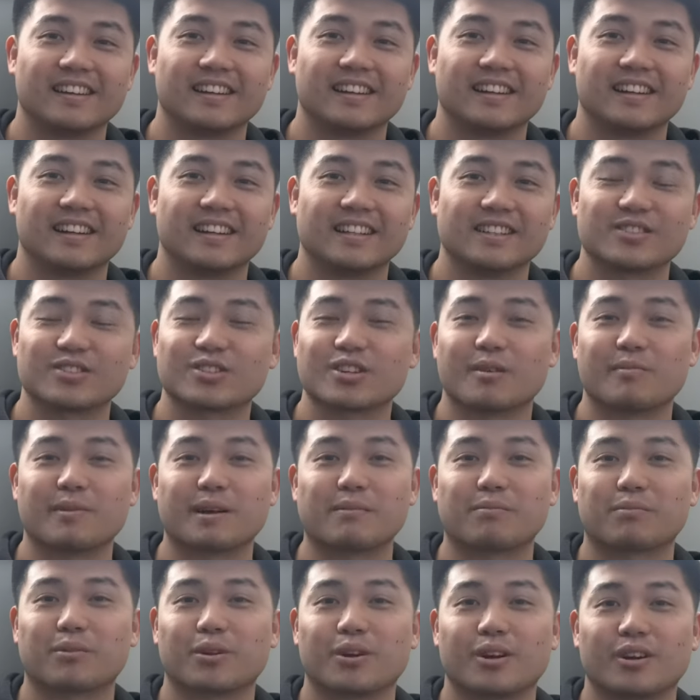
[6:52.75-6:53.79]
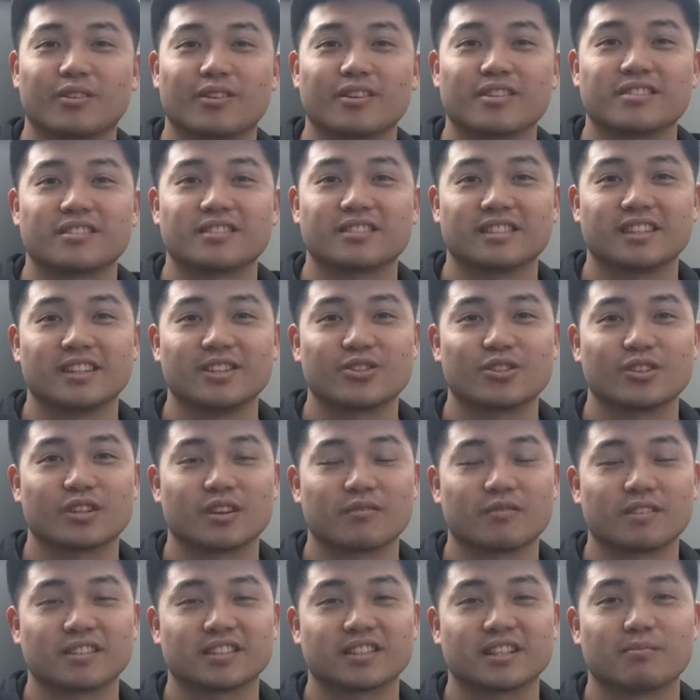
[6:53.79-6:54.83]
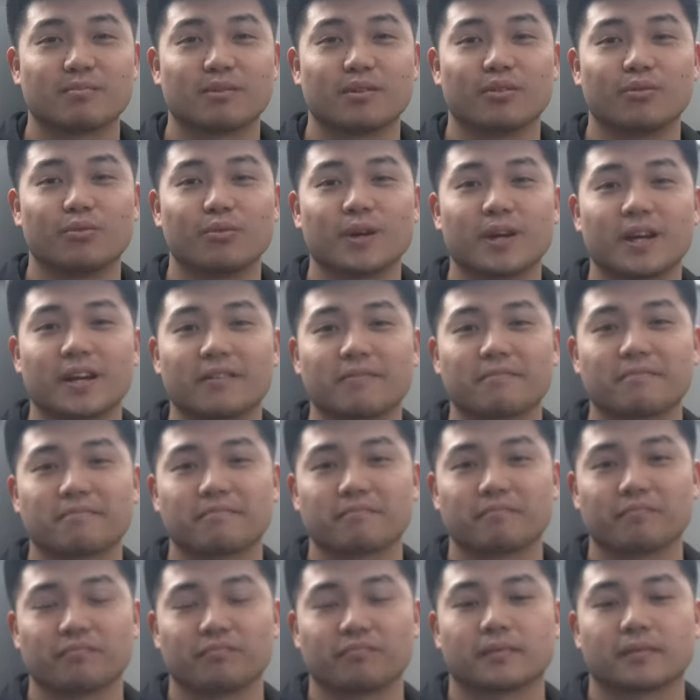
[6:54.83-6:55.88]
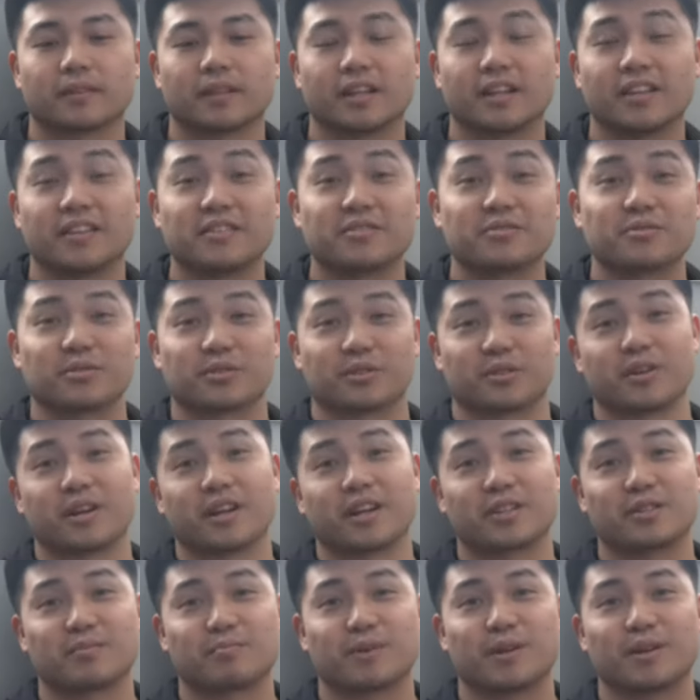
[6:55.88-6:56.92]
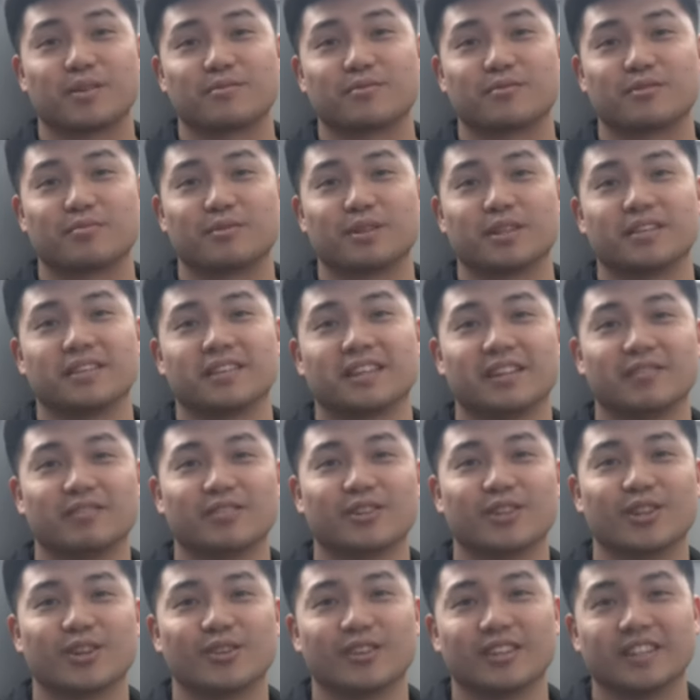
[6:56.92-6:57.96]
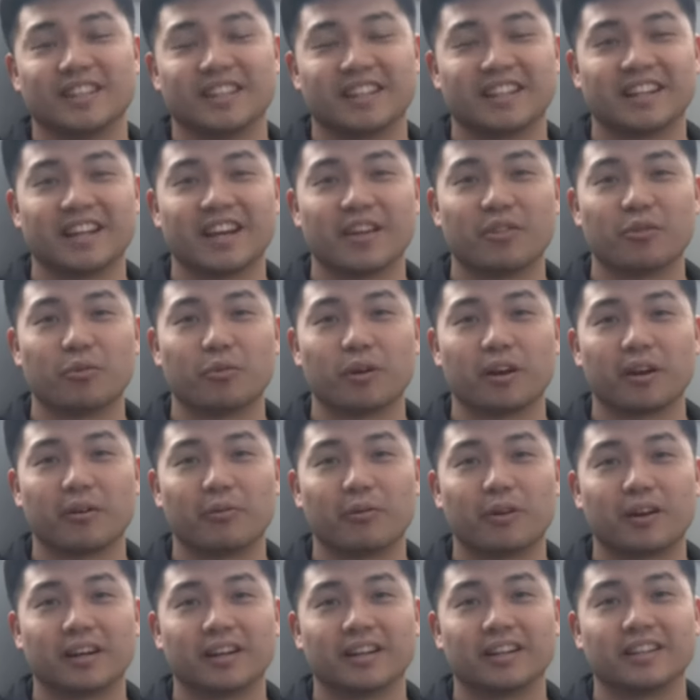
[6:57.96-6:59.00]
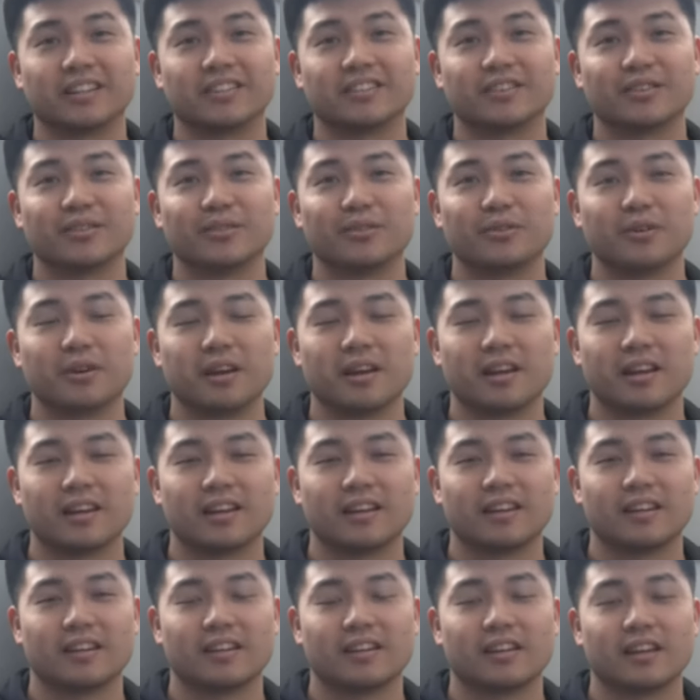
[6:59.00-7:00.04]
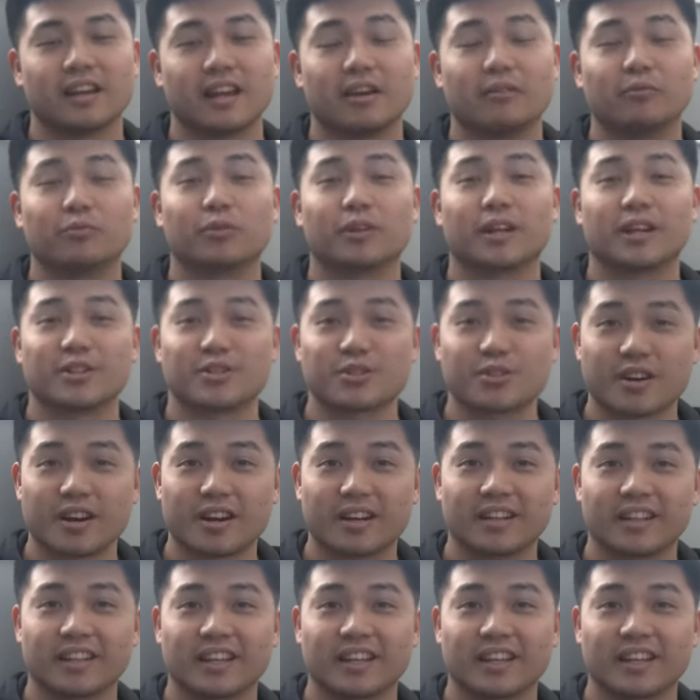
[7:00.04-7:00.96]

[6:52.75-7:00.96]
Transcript: uh, and saw my progress each and every step of the way. Uh, this was a great experience for me, even though it didn't end the way I wanted it to. And would I try it